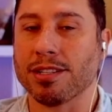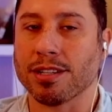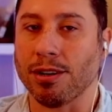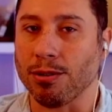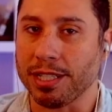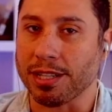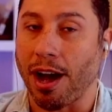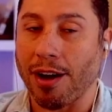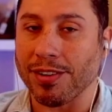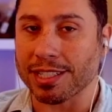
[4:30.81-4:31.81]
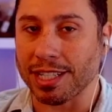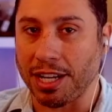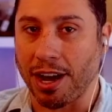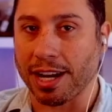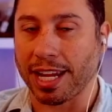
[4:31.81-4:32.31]
So it's obviously
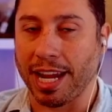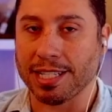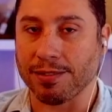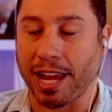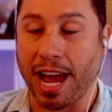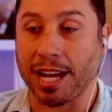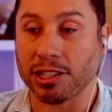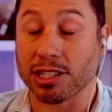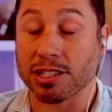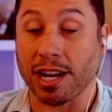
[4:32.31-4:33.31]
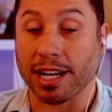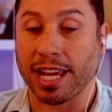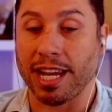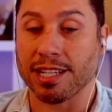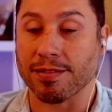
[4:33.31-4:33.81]
not a case of cash. It's not a
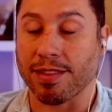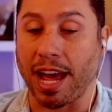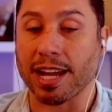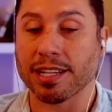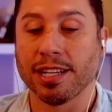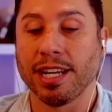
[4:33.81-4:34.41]
case of that.